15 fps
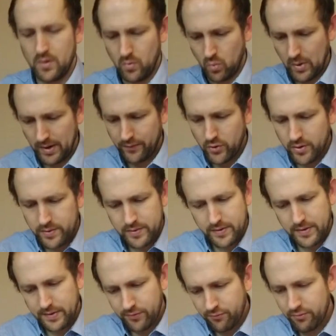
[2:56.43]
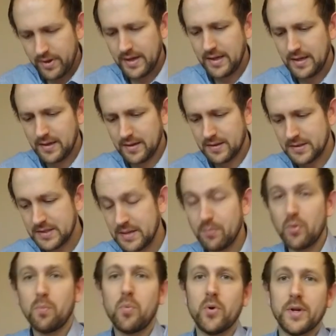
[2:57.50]
Well, I've got three
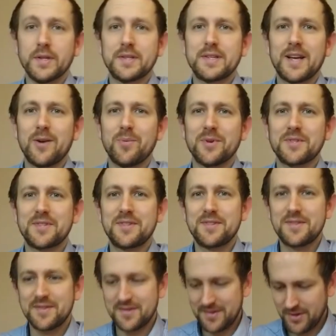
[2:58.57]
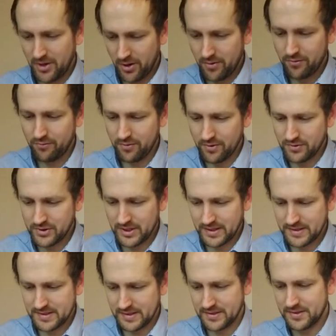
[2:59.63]
simple points to help us go through
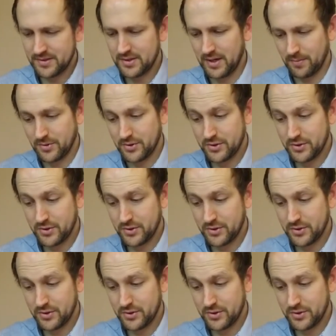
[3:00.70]
Genesis chapter